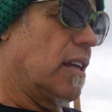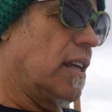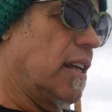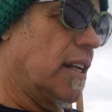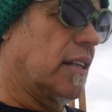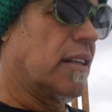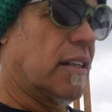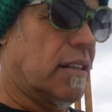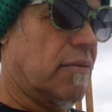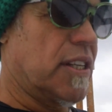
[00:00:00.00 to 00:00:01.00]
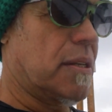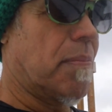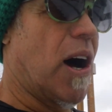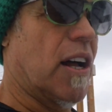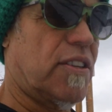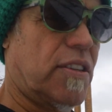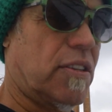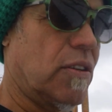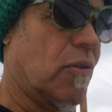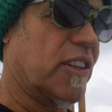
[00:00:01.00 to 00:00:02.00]
in response
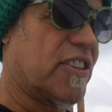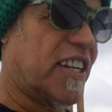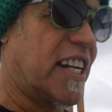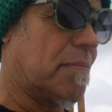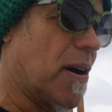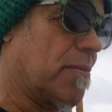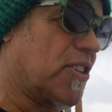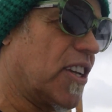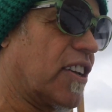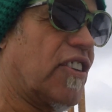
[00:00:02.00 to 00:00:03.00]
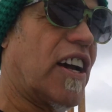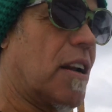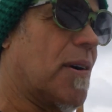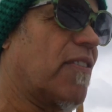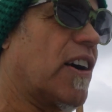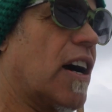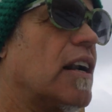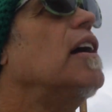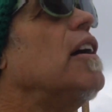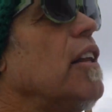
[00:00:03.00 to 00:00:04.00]
to what the State Department said because it caught them off guard.
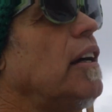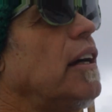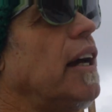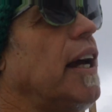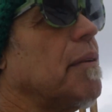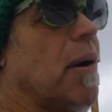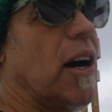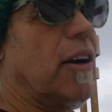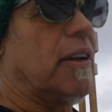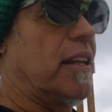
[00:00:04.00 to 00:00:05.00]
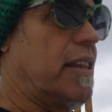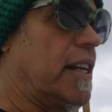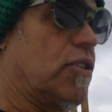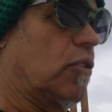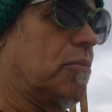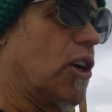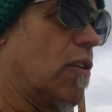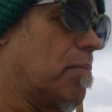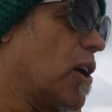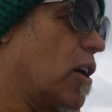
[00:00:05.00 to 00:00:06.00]
And Bonner, and they told them no,
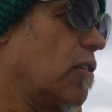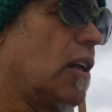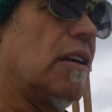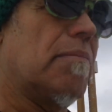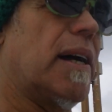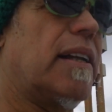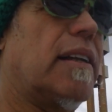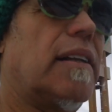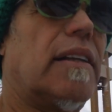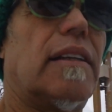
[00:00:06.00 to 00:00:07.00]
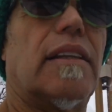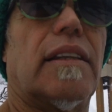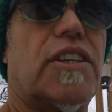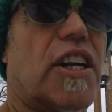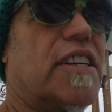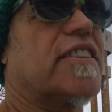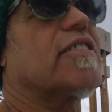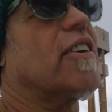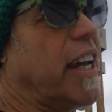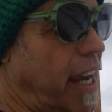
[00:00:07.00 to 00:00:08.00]
and Paul, but the judge says,
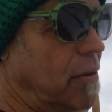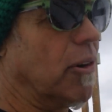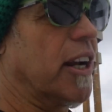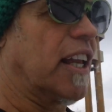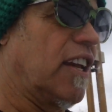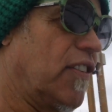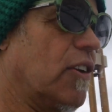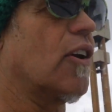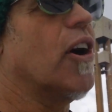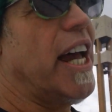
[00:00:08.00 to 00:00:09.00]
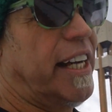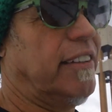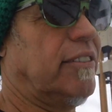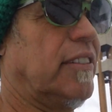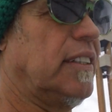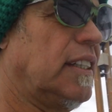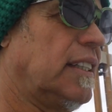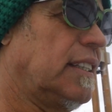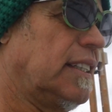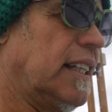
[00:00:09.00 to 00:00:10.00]
okay, we're going to give you, go ahead.
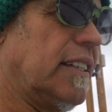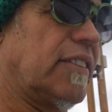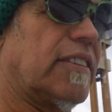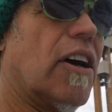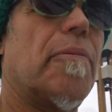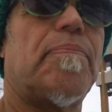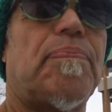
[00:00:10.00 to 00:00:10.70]
And so,